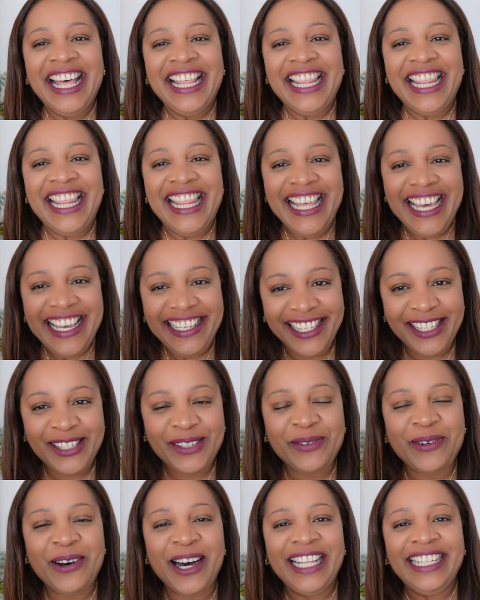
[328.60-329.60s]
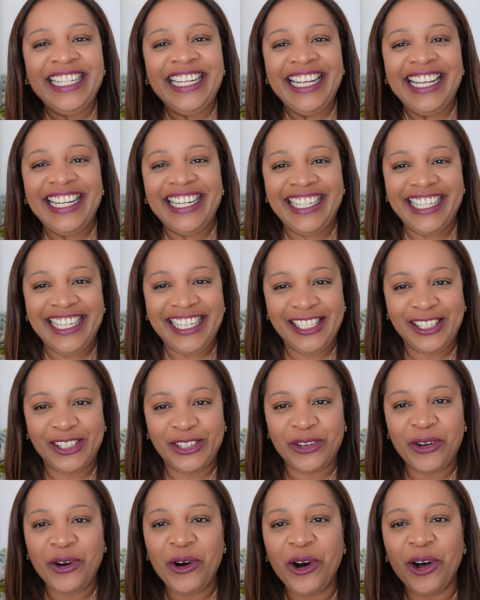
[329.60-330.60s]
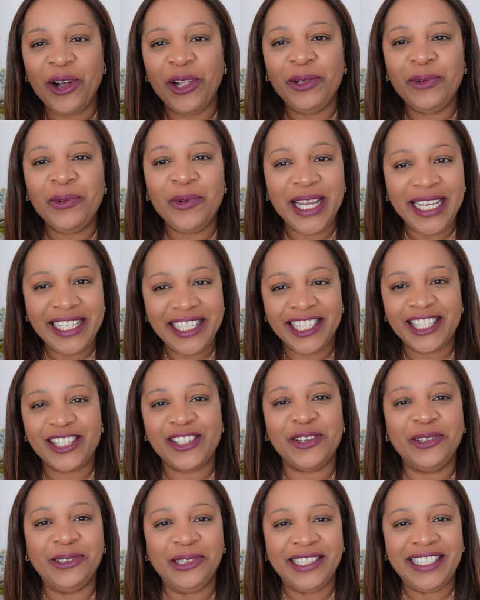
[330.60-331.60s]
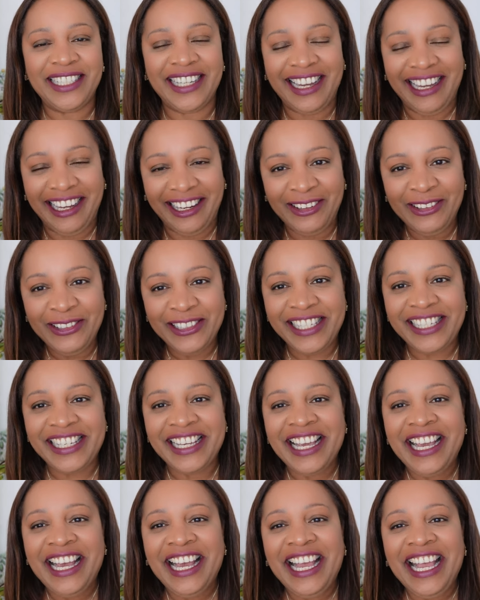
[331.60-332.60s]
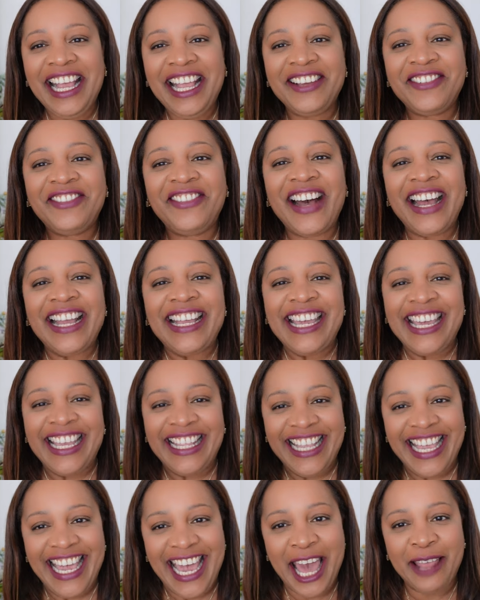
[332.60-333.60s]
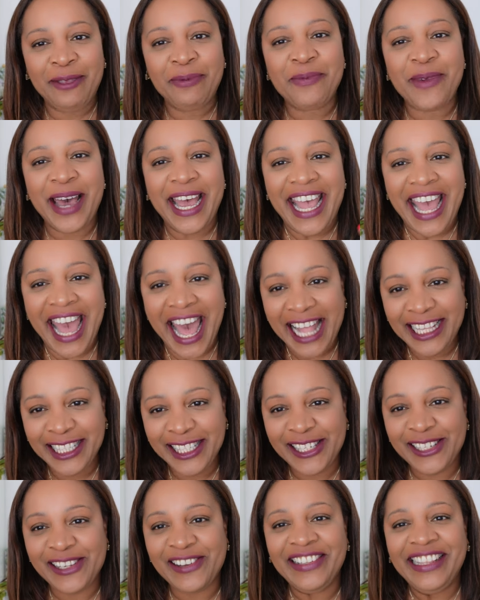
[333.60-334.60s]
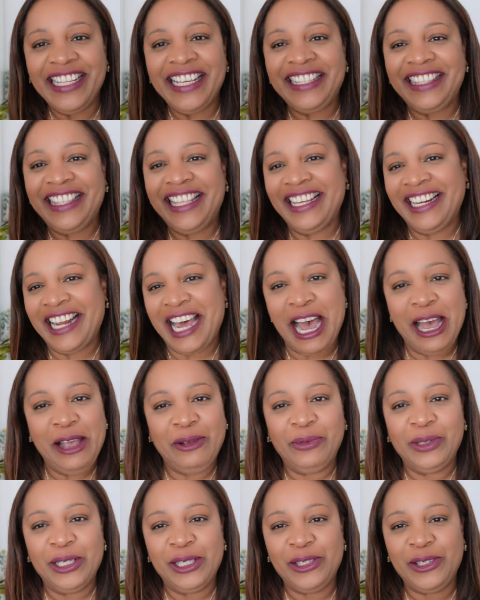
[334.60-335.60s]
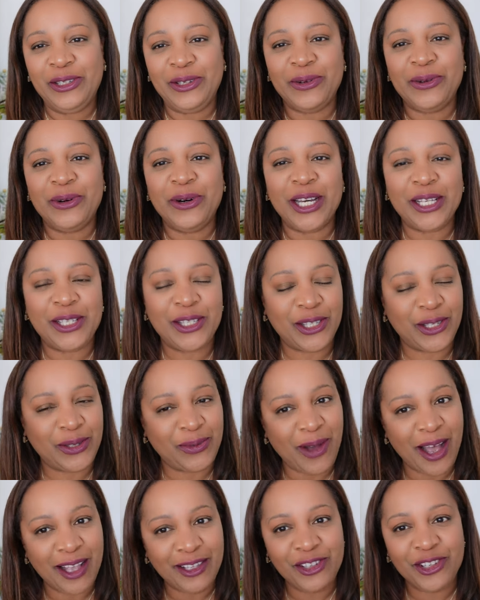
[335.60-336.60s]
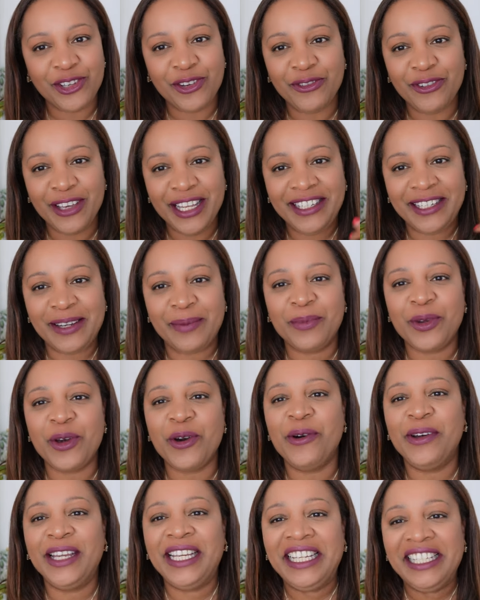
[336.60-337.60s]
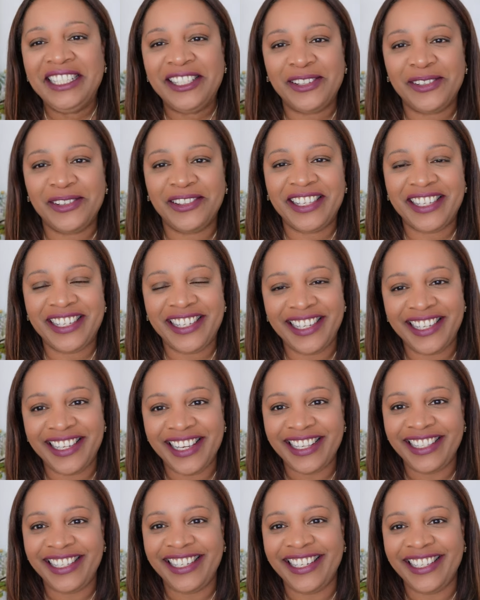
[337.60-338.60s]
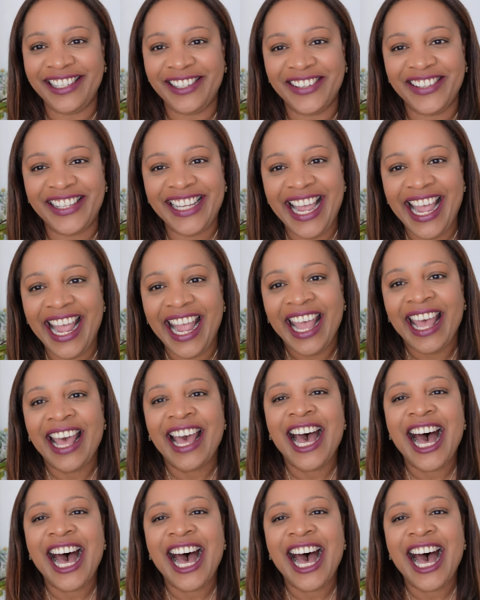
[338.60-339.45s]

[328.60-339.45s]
This one, it is always sold out. If I can get my hands on it, then I will do a swatch of it. I'm going into the city today.